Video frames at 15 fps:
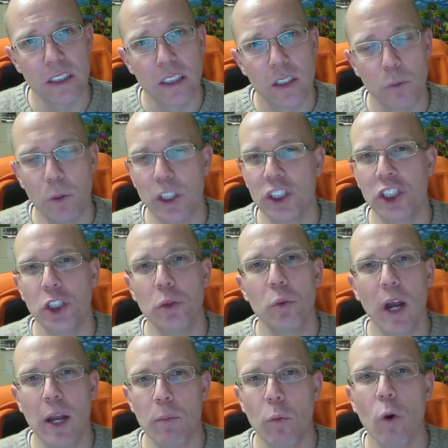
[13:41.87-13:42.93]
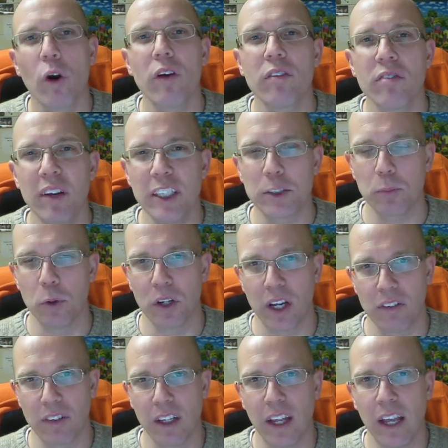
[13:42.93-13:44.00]
which you write more on Facebook
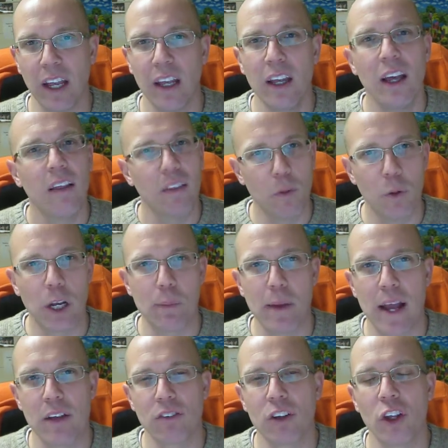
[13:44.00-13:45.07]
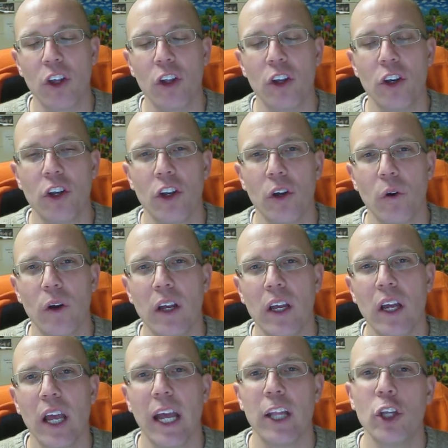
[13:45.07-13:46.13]
every day than what I'm asking you to do.
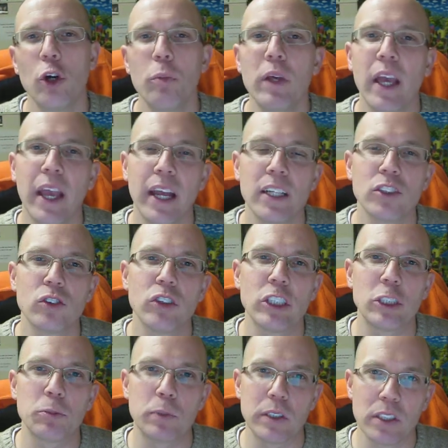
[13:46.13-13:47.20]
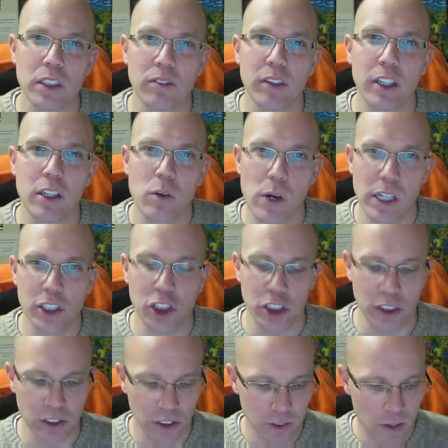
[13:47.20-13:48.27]
And you'll be answering specific
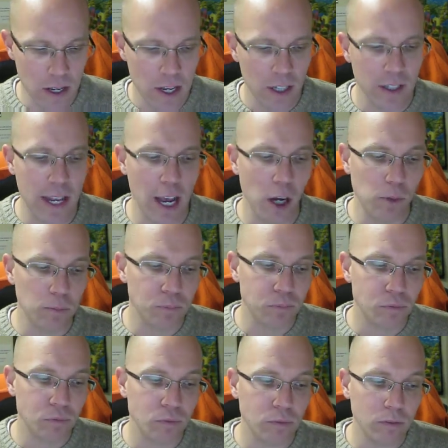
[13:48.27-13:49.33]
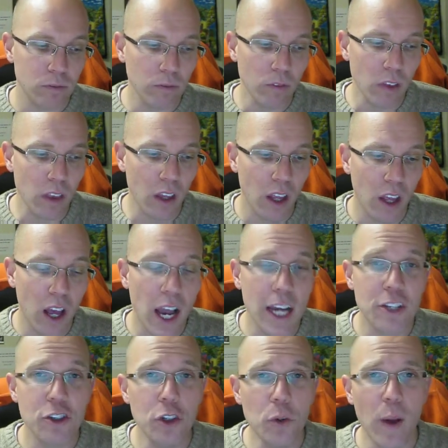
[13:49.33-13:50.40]
questions. Now, I
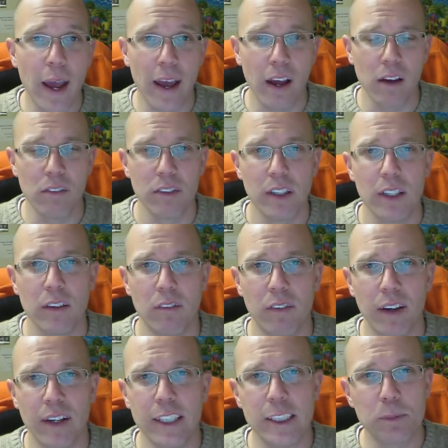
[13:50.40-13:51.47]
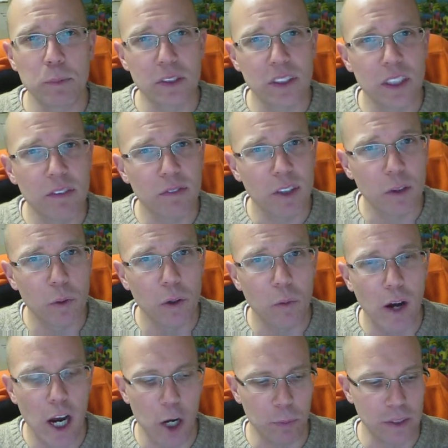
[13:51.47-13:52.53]
do have very specific
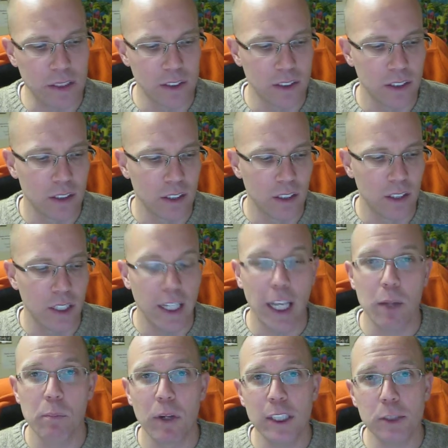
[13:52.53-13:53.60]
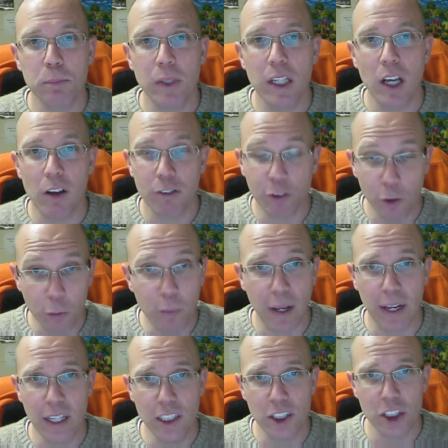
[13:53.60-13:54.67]
requirements. It must be a full
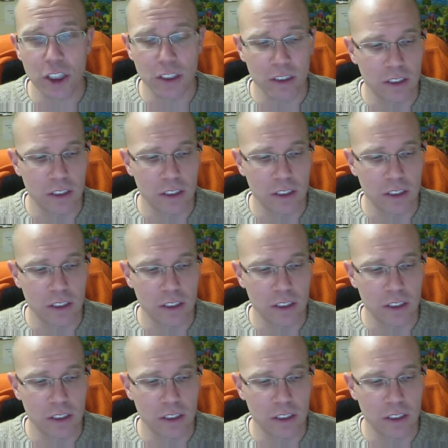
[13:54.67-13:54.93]
page.